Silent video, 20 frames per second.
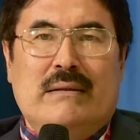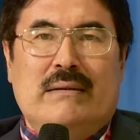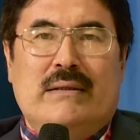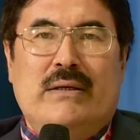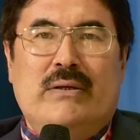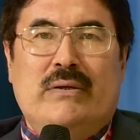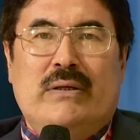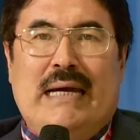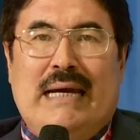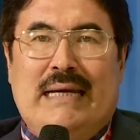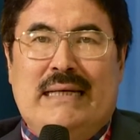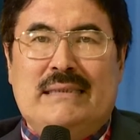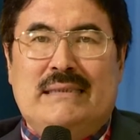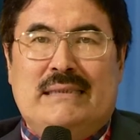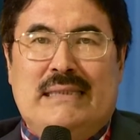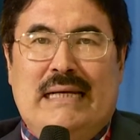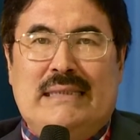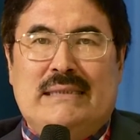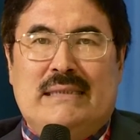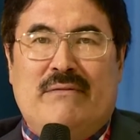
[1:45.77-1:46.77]
the United
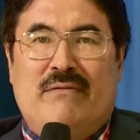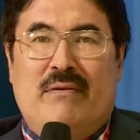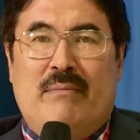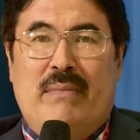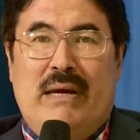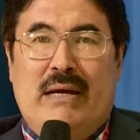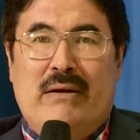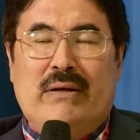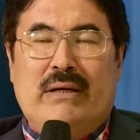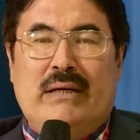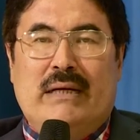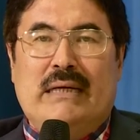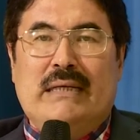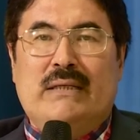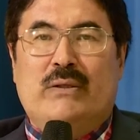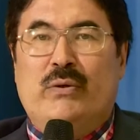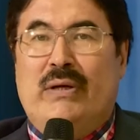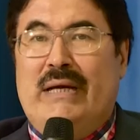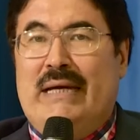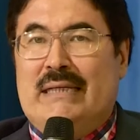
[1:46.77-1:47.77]
States of America
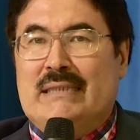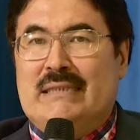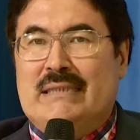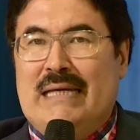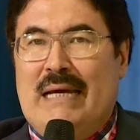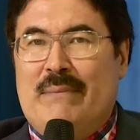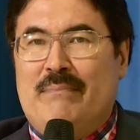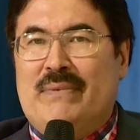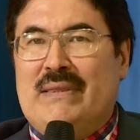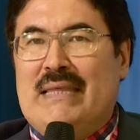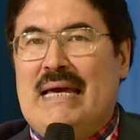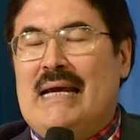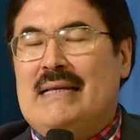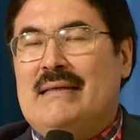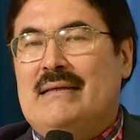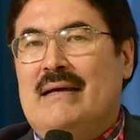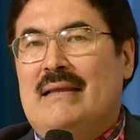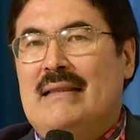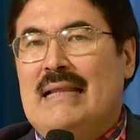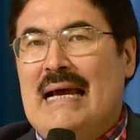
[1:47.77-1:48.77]
to accept
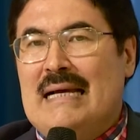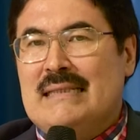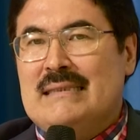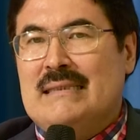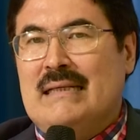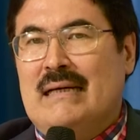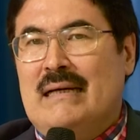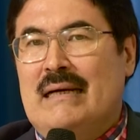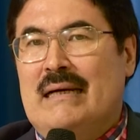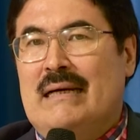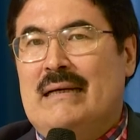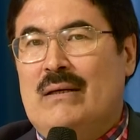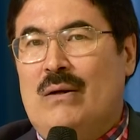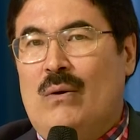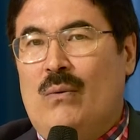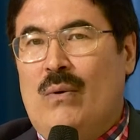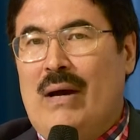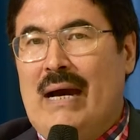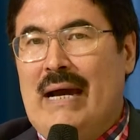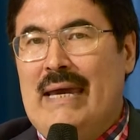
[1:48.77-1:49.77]
that Alaska and
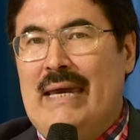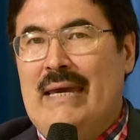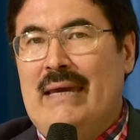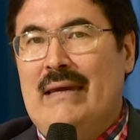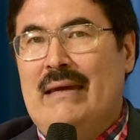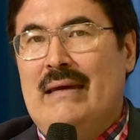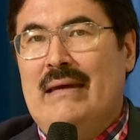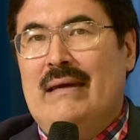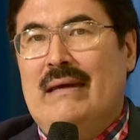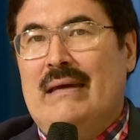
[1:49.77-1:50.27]
Hawaii